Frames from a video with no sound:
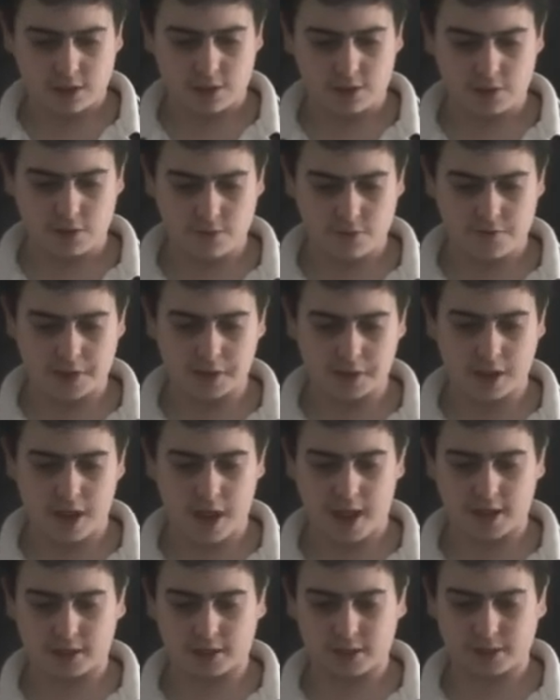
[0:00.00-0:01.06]
you think,
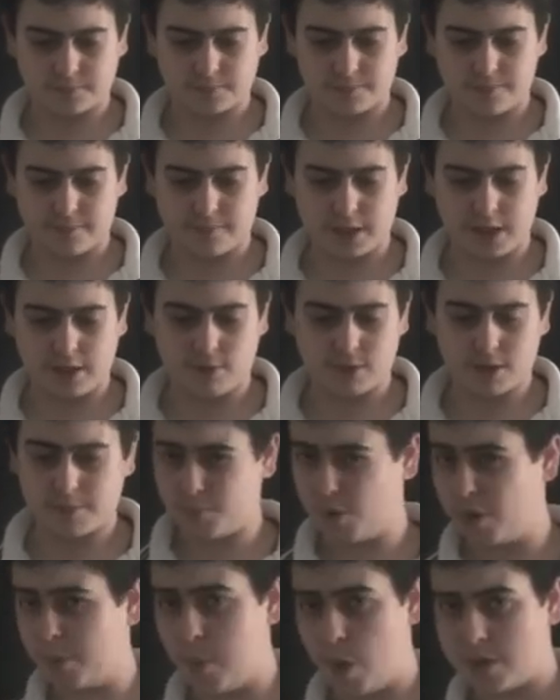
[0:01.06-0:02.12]
like, it was
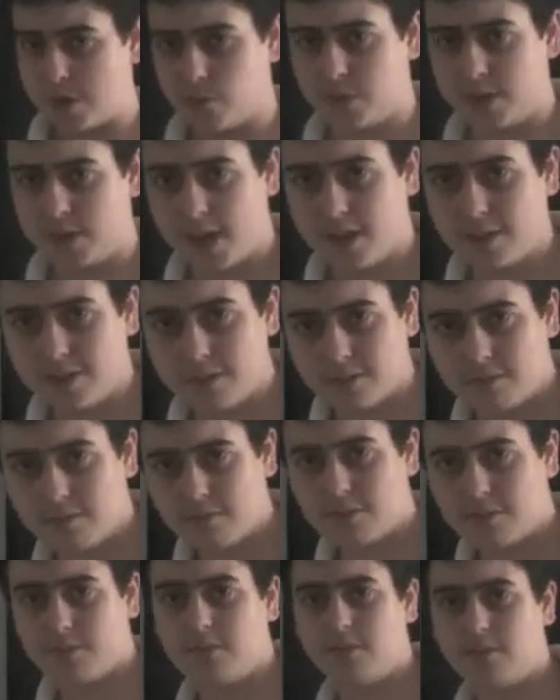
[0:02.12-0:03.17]
appropriate to announce it
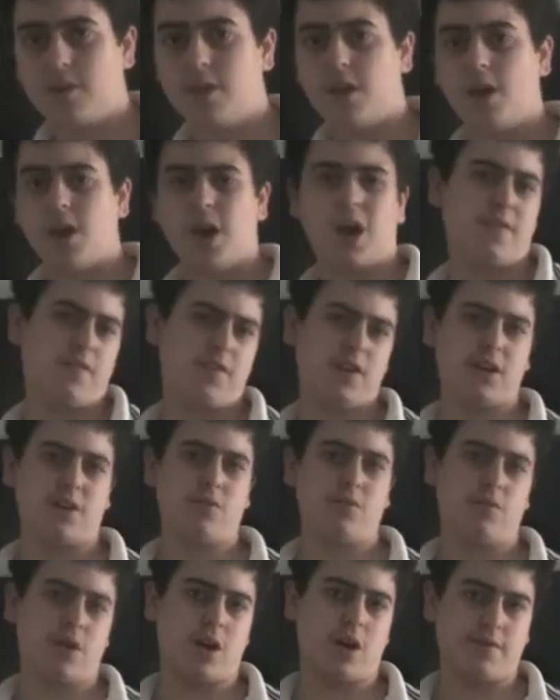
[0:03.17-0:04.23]
too soon? I think
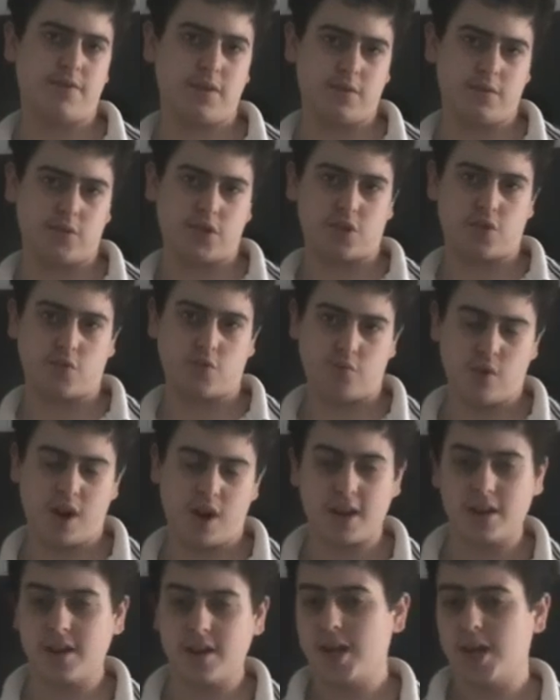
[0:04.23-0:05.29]
it
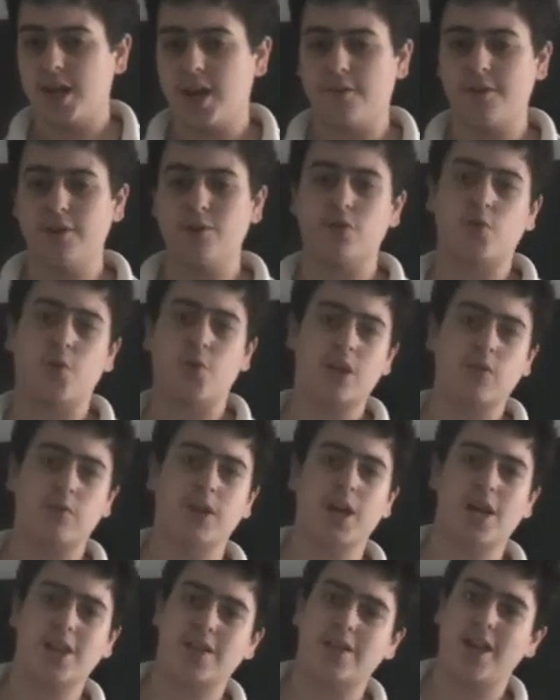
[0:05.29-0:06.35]
was great to
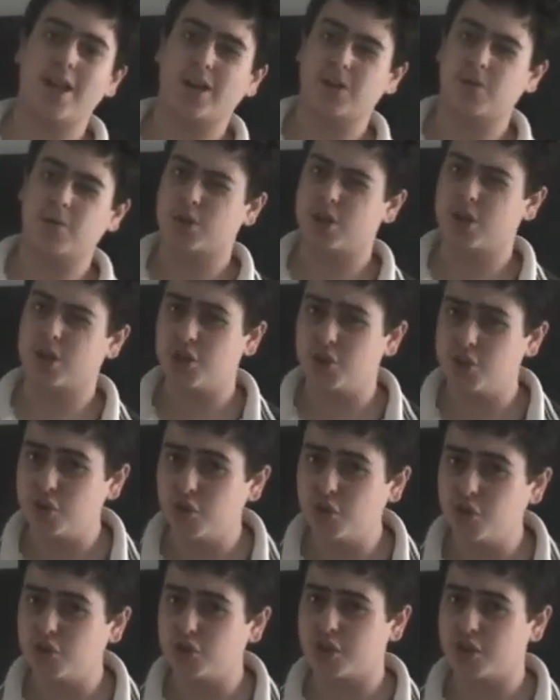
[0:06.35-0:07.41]
announce it now, because it was a
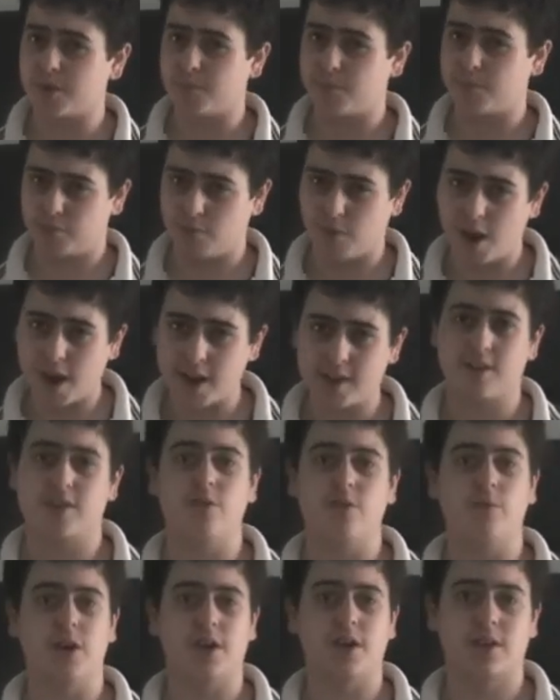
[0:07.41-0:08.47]
huge surprise
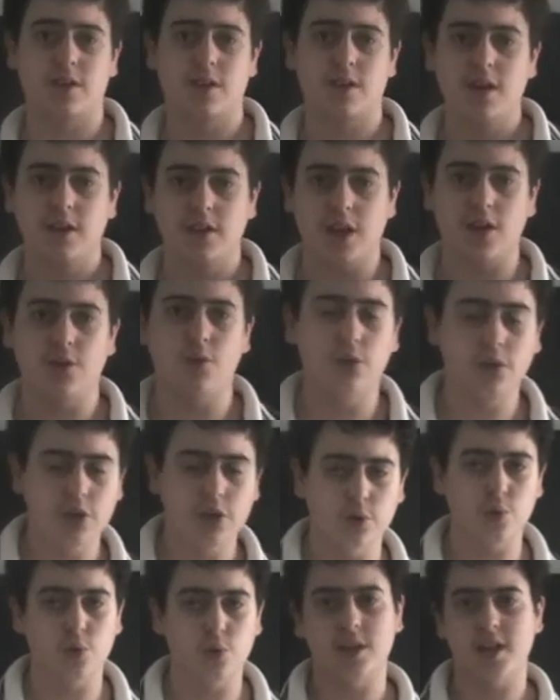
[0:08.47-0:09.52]
to us that Naughty
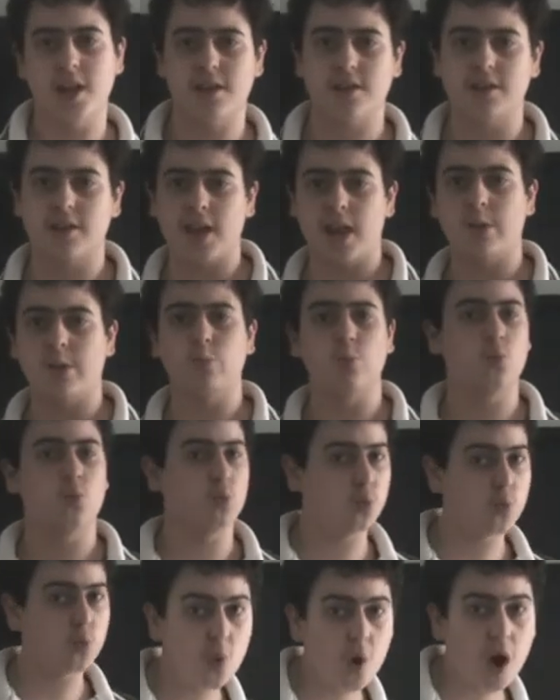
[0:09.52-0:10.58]
Dog would announce a game
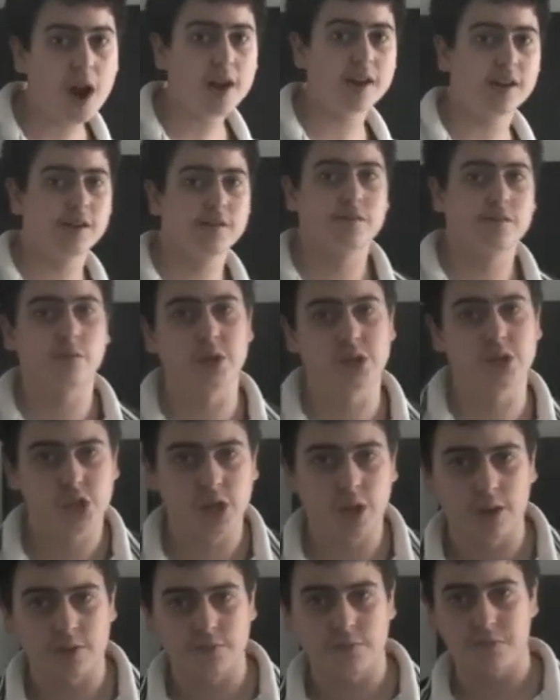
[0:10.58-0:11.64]
right after
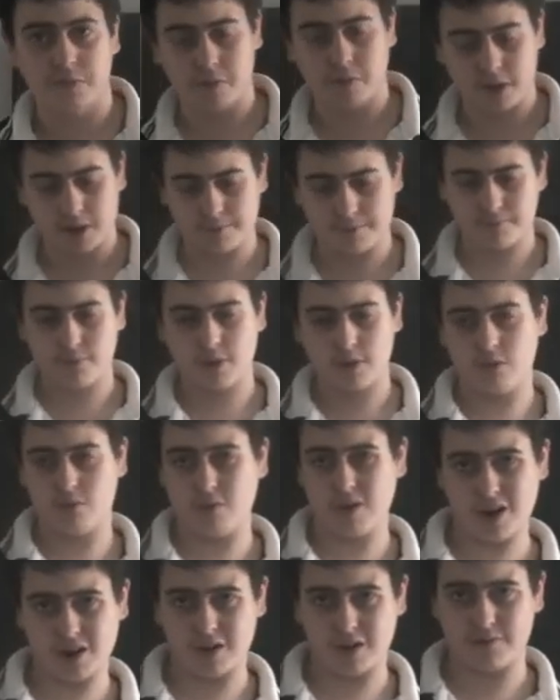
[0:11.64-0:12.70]
Uncharted 3.
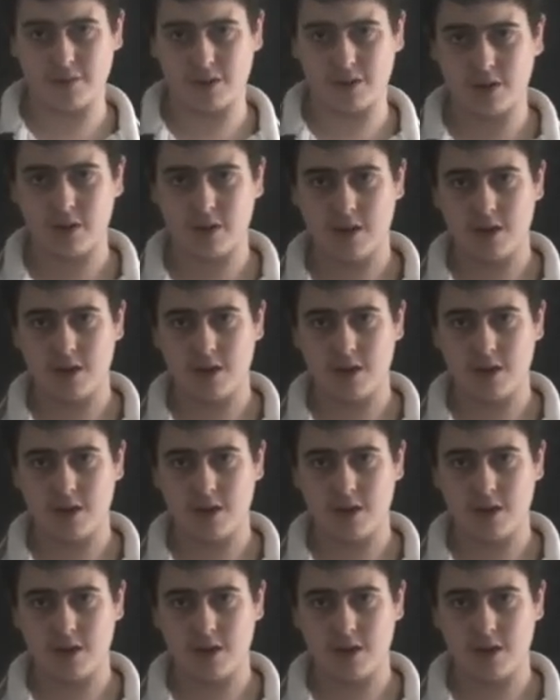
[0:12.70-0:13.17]
Right after.